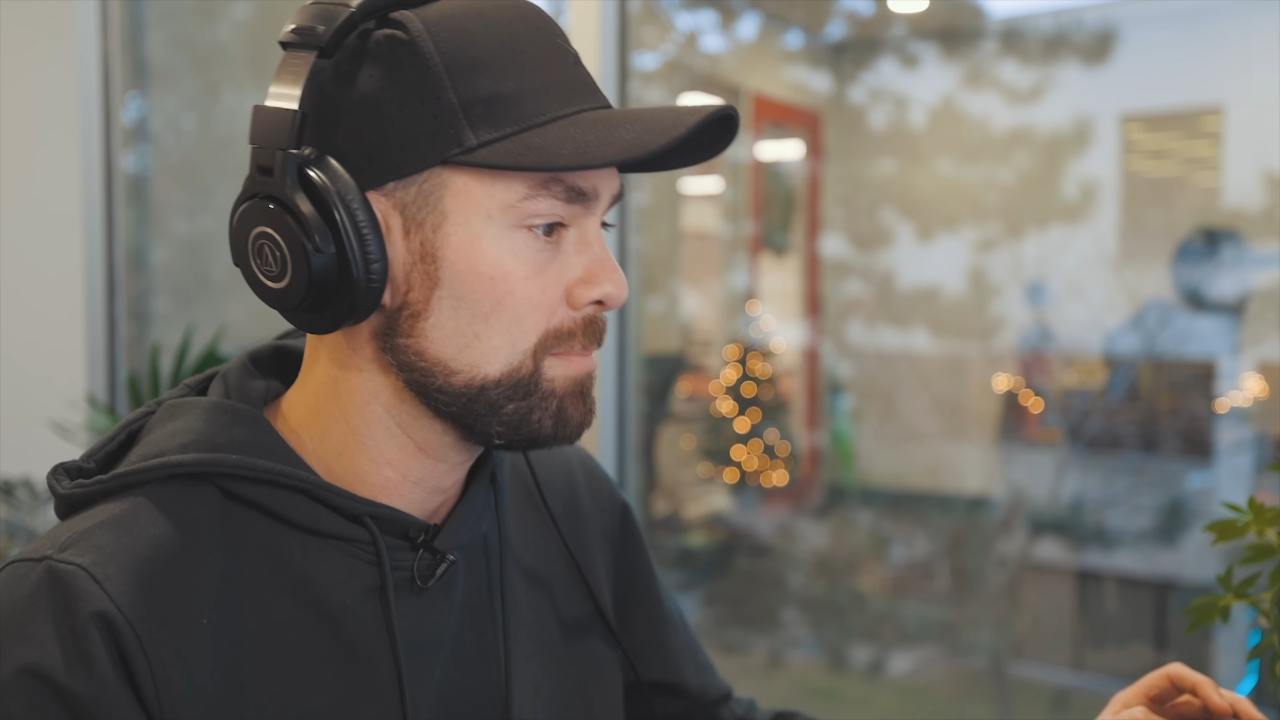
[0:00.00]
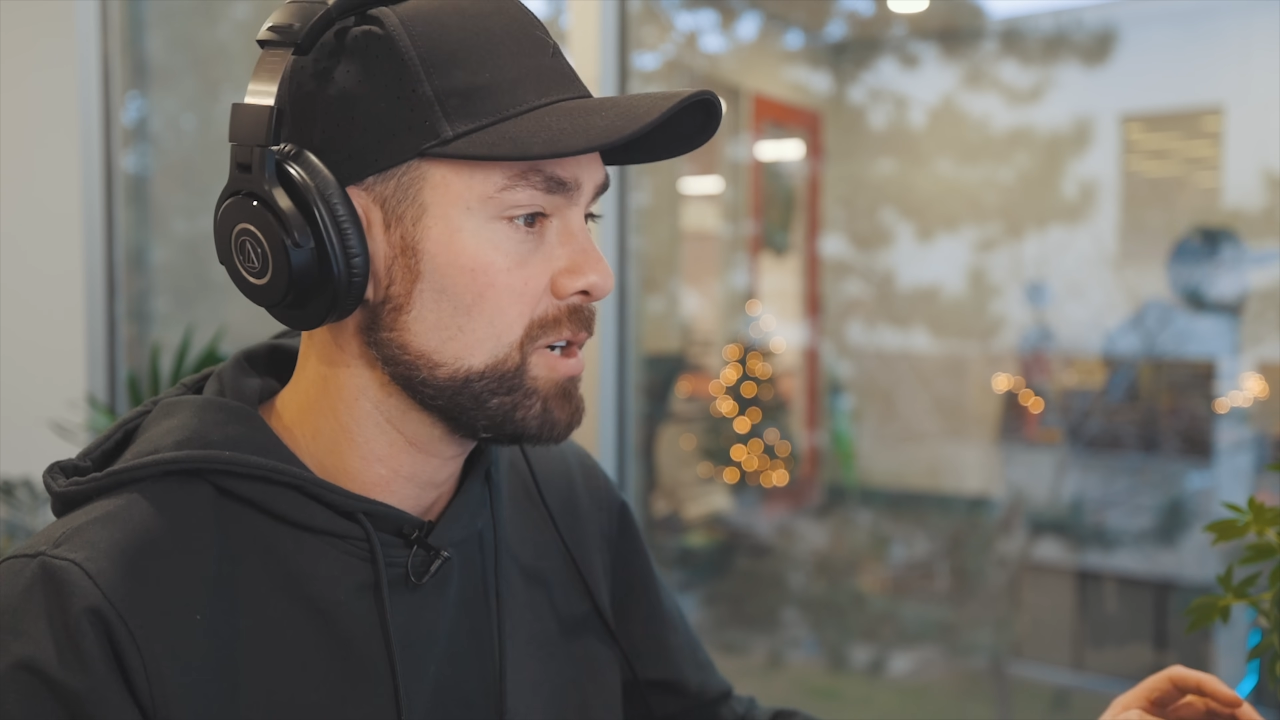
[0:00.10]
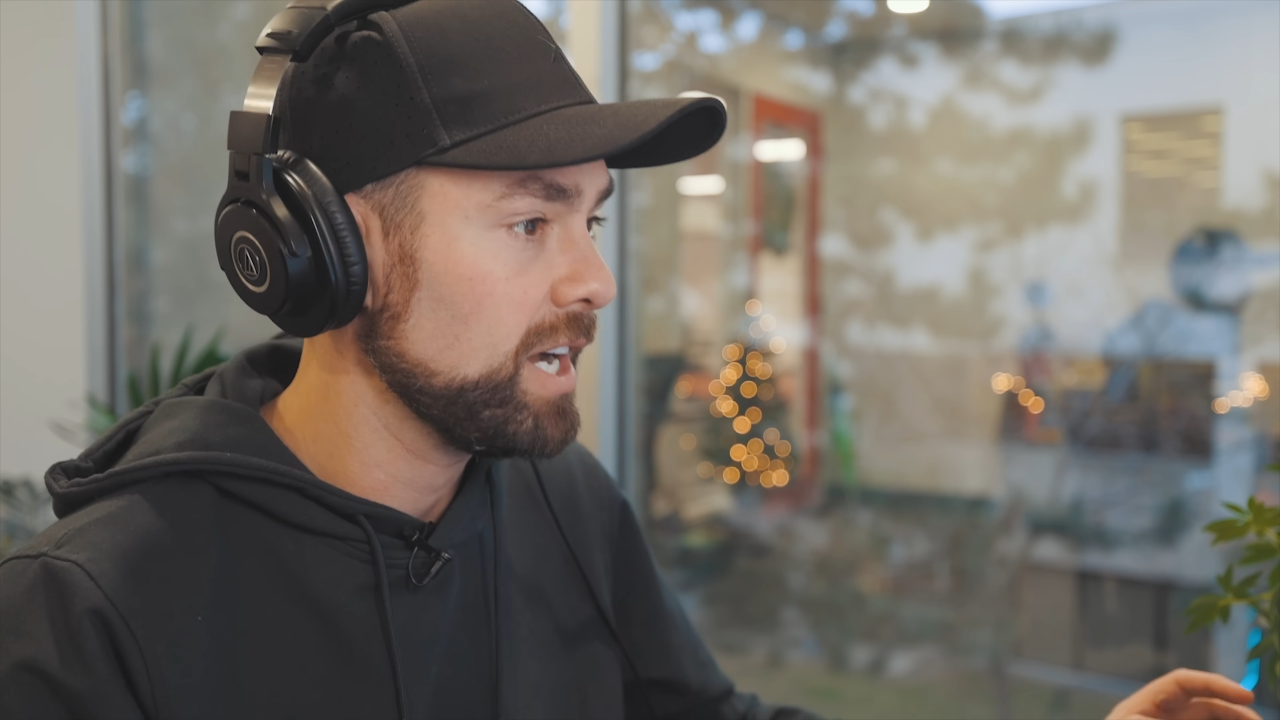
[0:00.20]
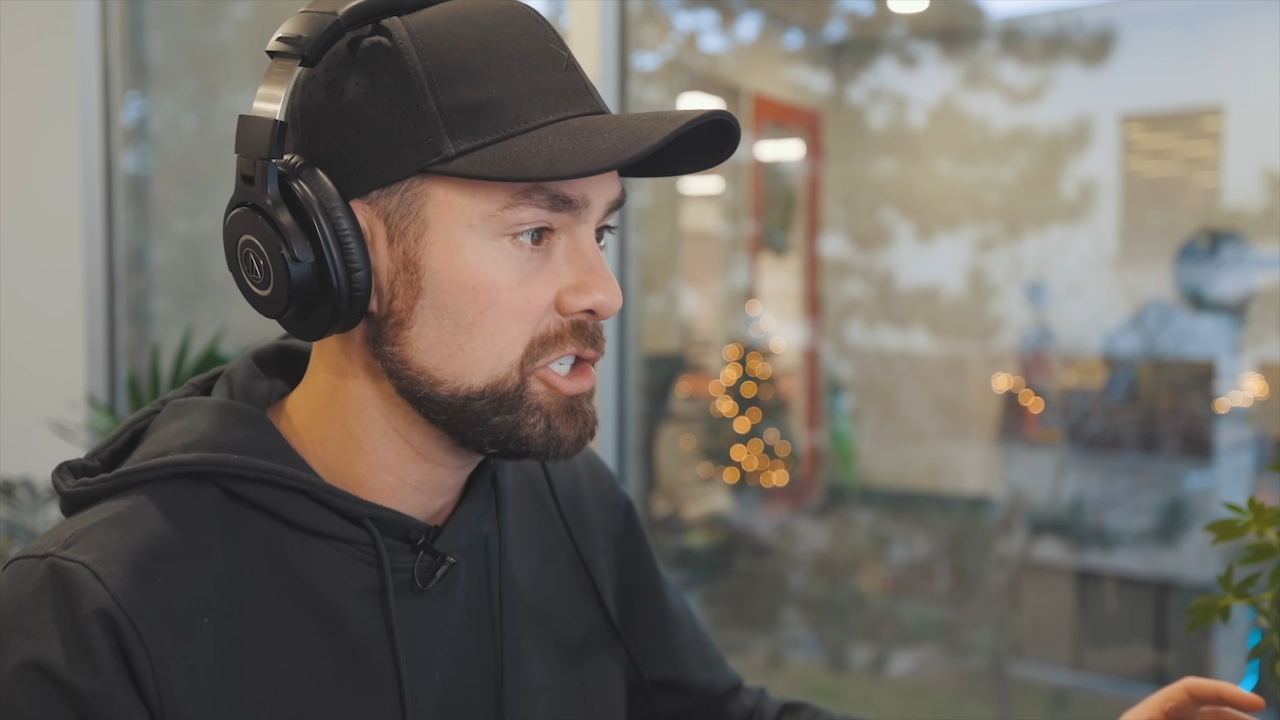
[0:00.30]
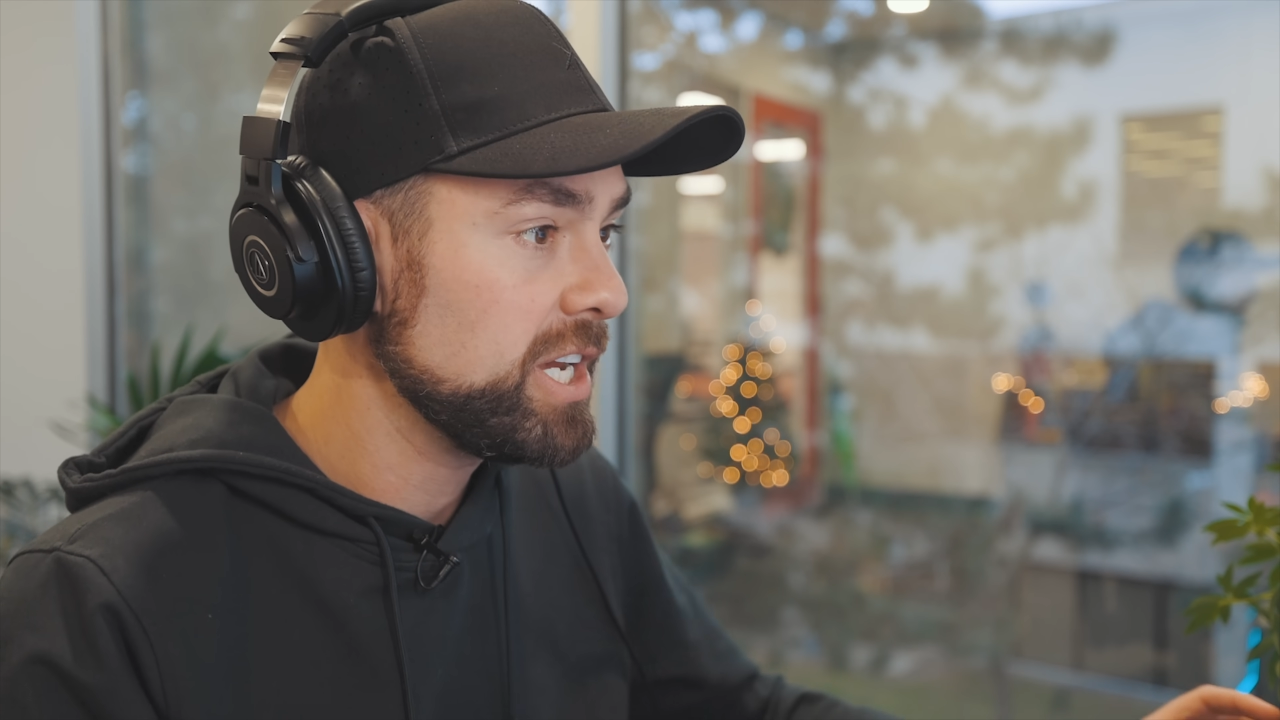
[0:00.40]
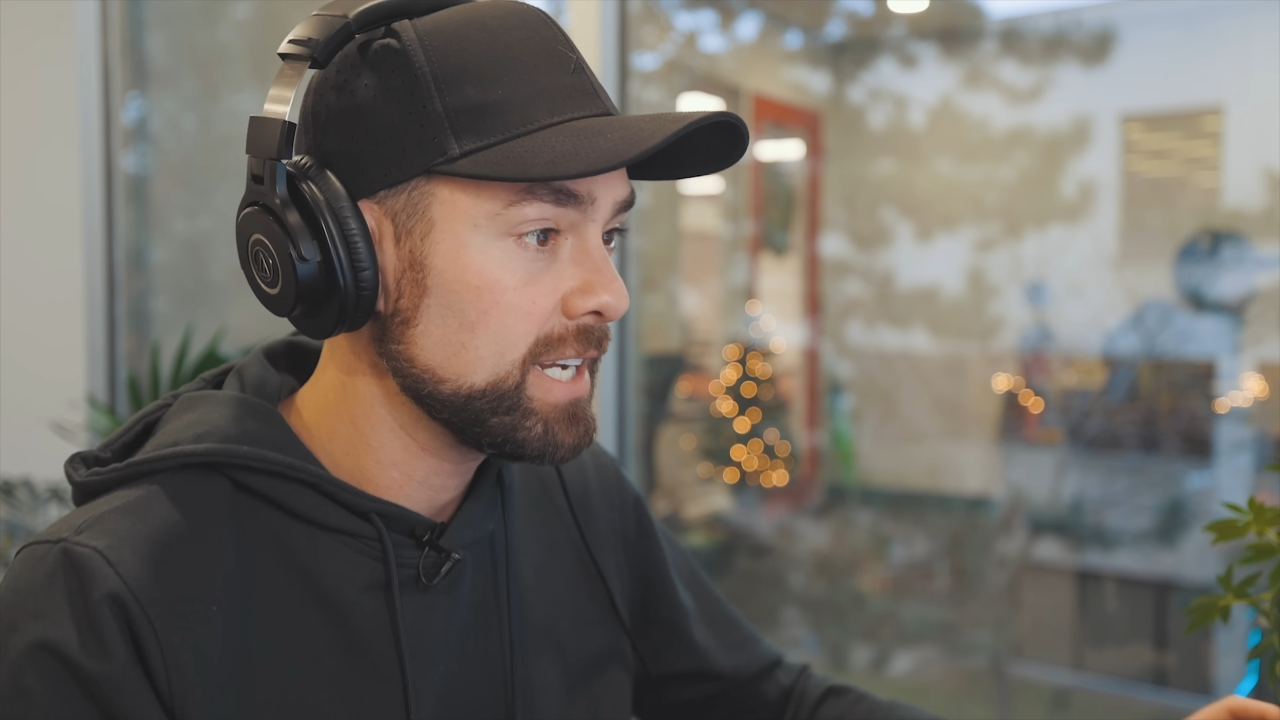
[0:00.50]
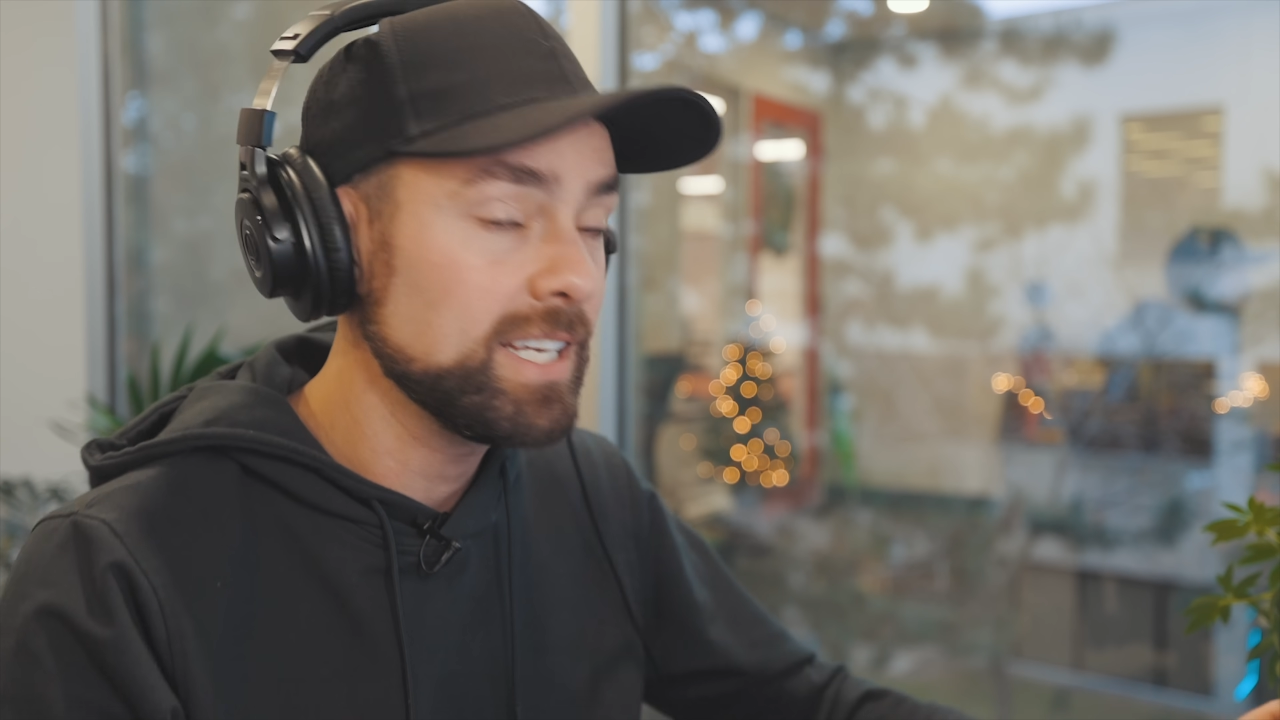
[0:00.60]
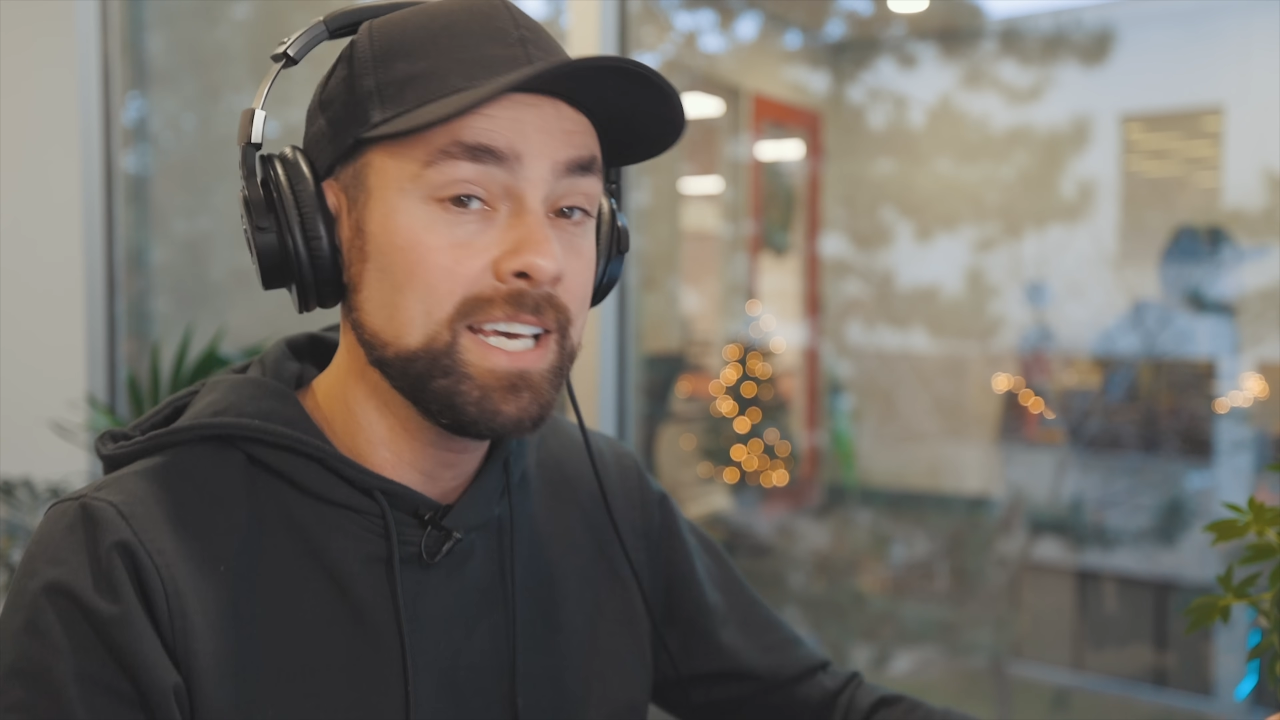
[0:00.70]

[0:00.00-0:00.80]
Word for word: project,